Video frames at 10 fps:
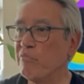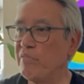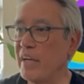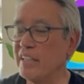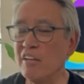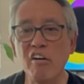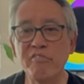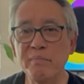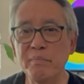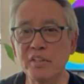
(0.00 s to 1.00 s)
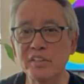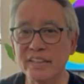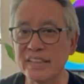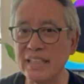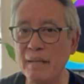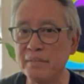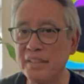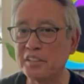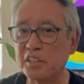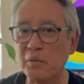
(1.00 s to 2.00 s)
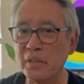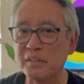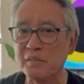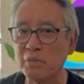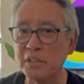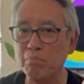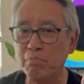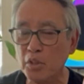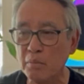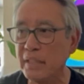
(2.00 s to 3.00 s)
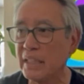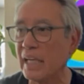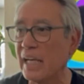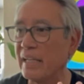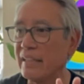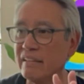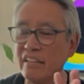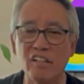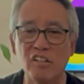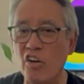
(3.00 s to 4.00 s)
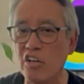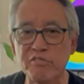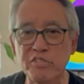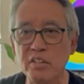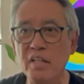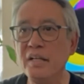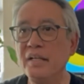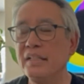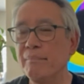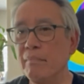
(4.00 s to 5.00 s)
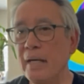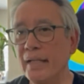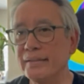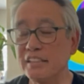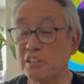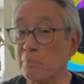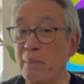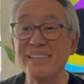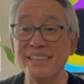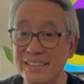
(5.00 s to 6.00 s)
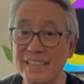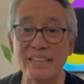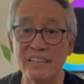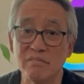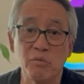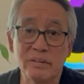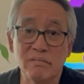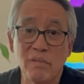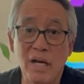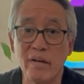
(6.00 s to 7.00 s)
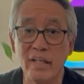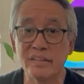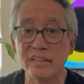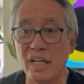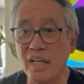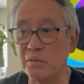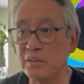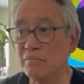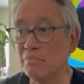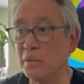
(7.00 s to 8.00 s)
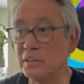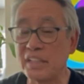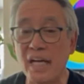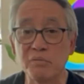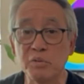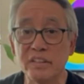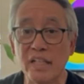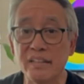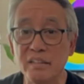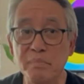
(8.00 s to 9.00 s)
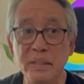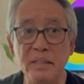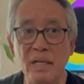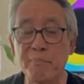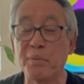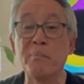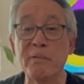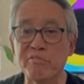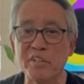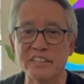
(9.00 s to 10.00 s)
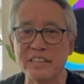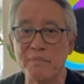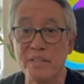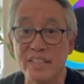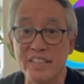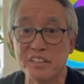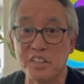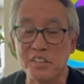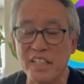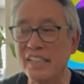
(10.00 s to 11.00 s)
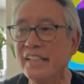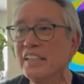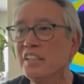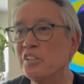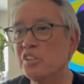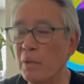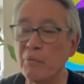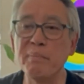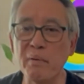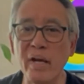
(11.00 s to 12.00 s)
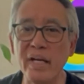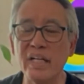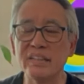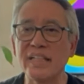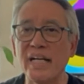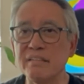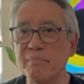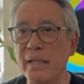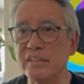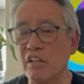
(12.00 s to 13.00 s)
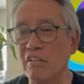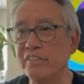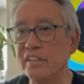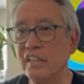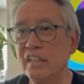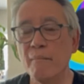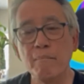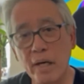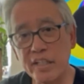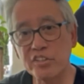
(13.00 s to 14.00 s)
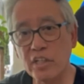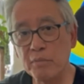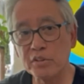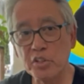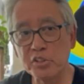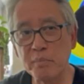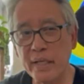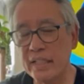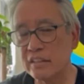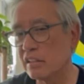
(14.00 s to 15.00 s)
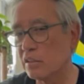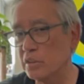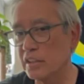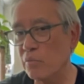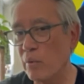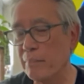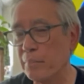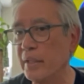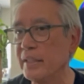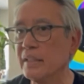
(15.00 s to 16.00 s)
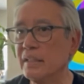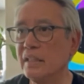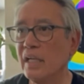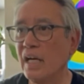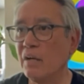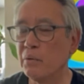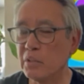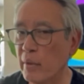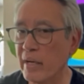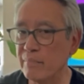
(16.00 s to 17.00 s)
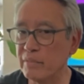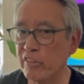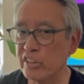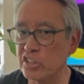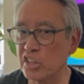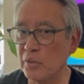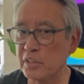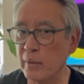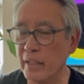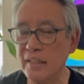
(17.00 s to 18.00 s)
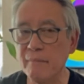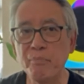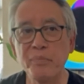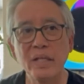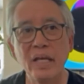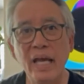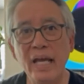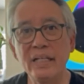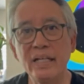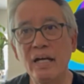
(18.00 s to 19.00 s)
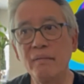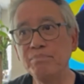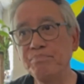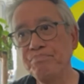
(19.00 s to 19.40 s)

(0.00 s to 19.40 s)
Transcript: very often because at the time disco was was booming and you know colorful uh, disco pants and satin. What, how else uh, would, sat, would satin be appropriate for except in the disco, right? So we would be wearing our satin pants often. Barge Ramos also made us suits at one point. Uh, we would wear them for the show as well. And um,